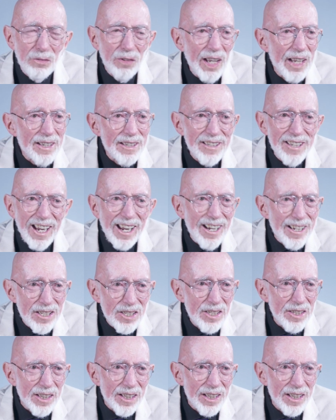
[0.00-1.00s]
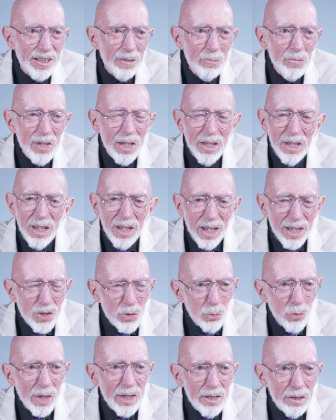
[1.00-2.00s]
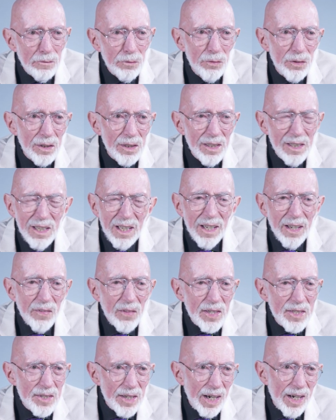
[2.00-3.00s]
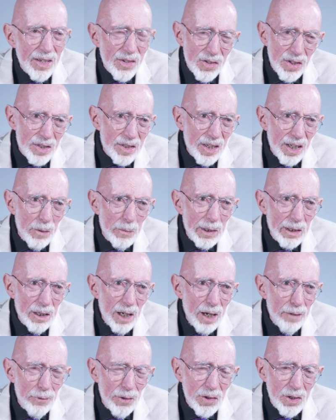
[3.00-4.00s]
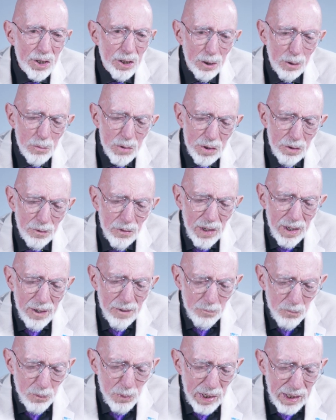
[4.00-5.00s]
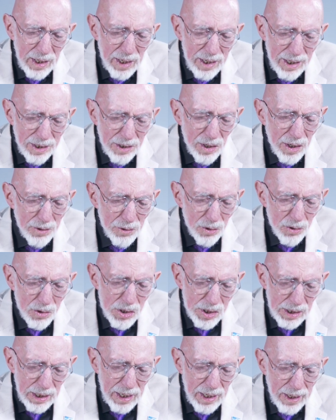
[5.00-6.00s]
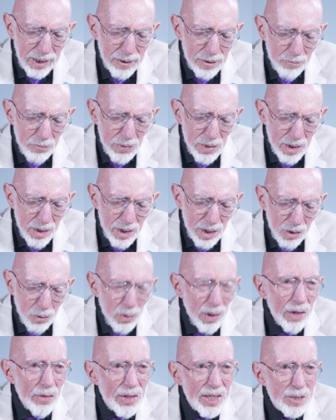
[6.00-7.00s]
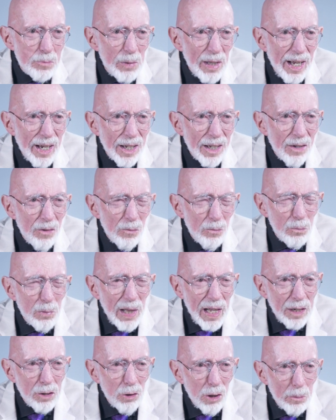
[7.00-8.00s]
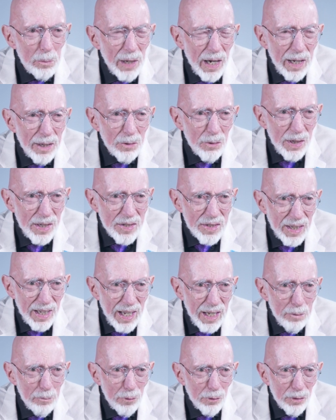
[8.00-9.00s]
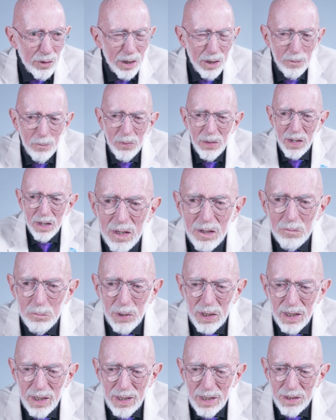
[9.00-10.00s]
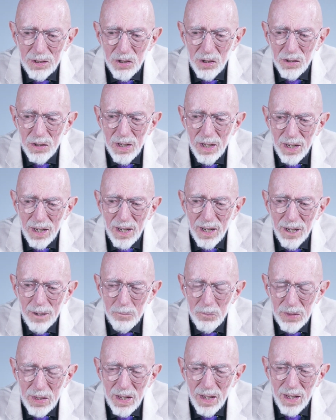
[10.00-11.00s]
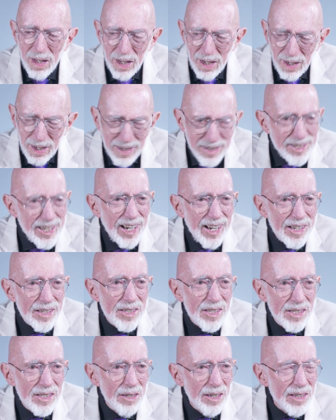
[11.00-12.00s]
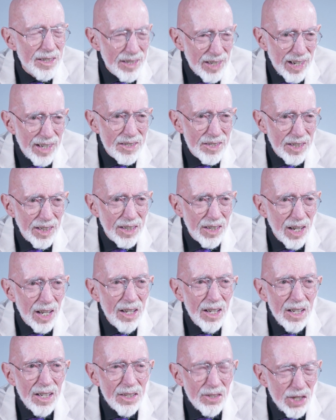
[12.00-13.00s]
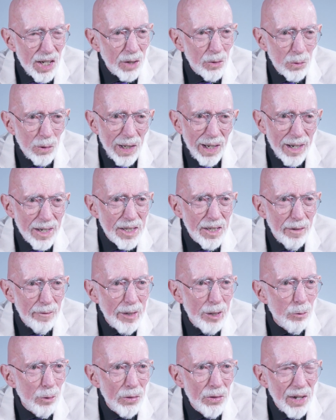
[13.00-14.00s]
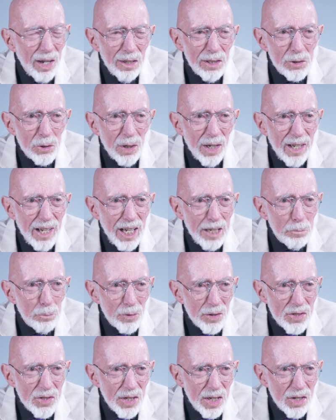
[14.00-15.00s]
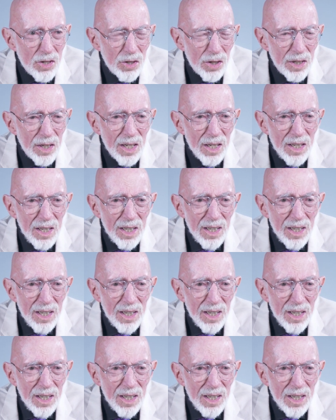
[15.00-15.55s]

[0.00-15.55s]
fantastic. It's wonderful. And the science that's coming off in terms of beginning to understand where these black, black hole binaries came from, beginning to um, uh, test, testing general relativity with ultra-high precision.